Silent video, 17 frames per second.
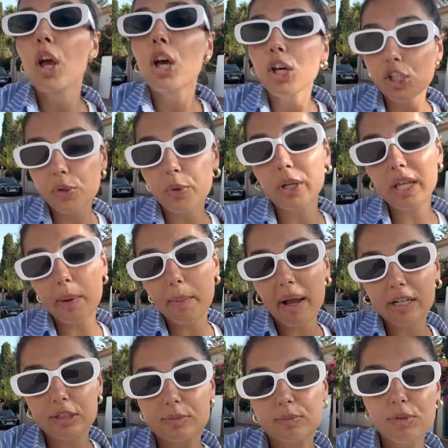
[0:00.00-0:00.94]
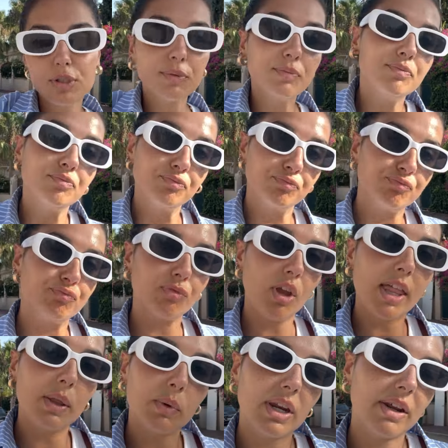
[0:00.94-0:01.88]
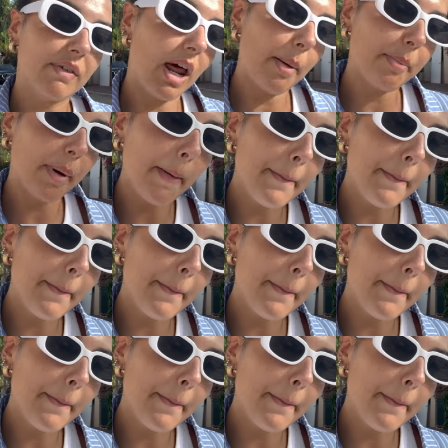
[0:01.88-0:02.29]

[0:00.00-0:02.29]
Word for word: So we're going to get Magnums, and then we're going to have a nap.